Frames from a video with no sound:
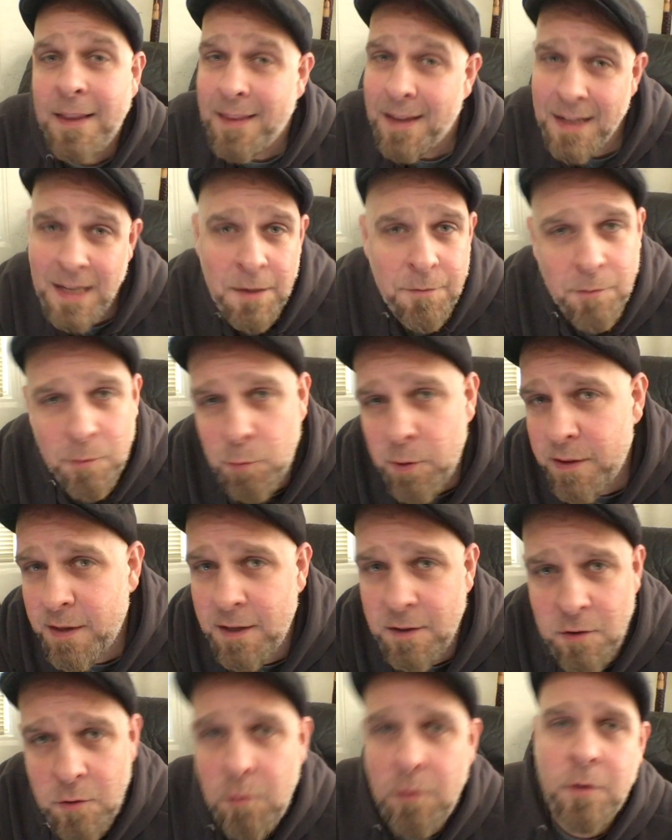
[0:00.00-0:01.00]
then even when
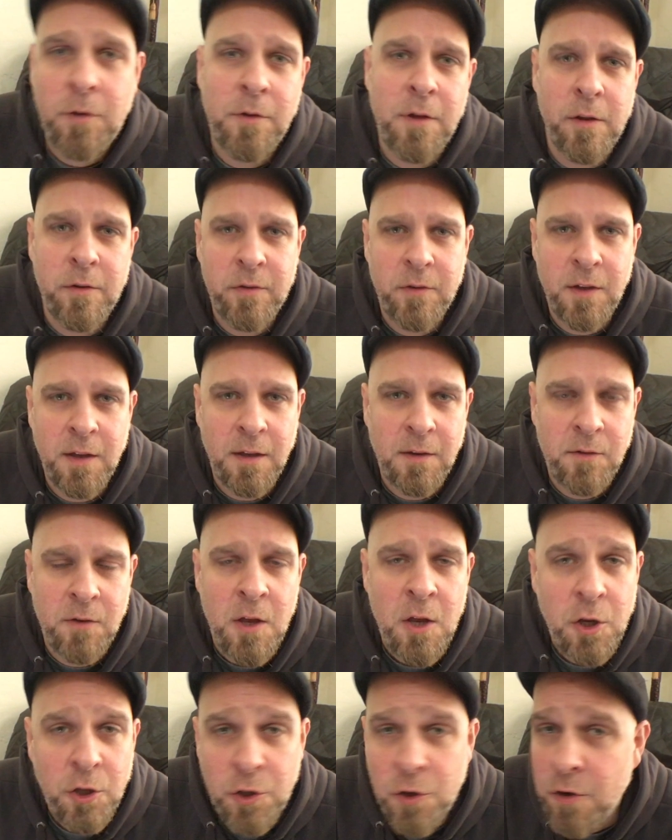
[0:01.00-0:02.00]
they do those things,
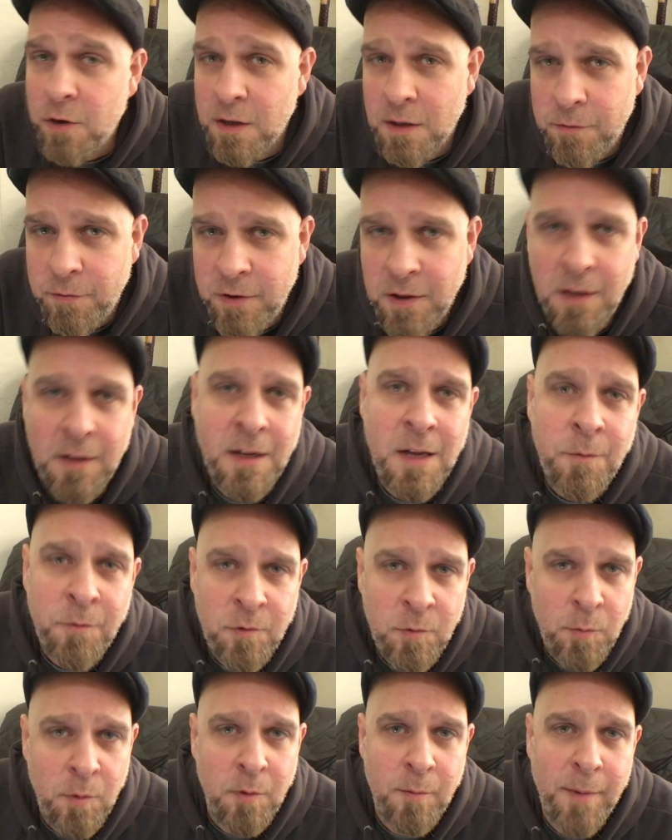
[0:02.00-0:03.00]
you're going to feel
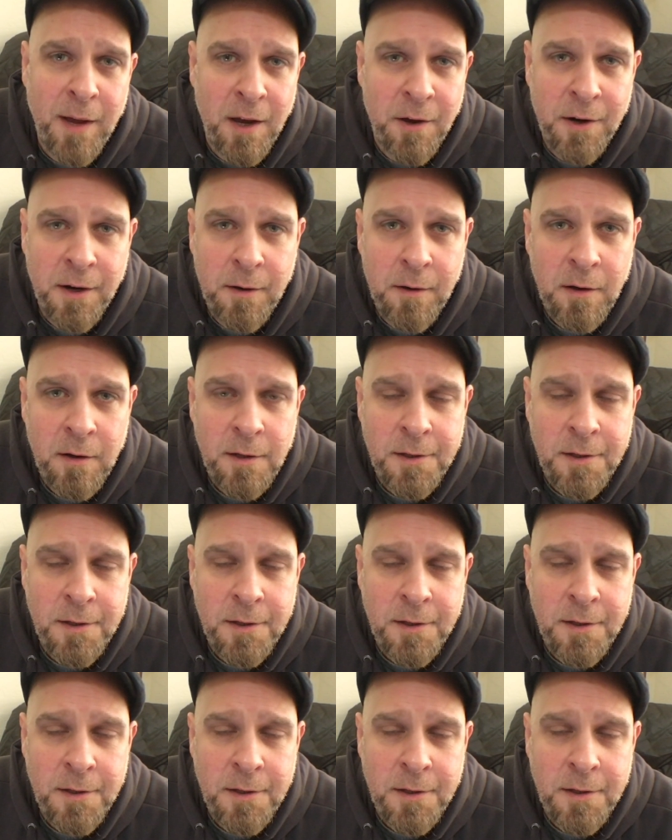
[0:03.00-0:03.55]
uncomfortable about it.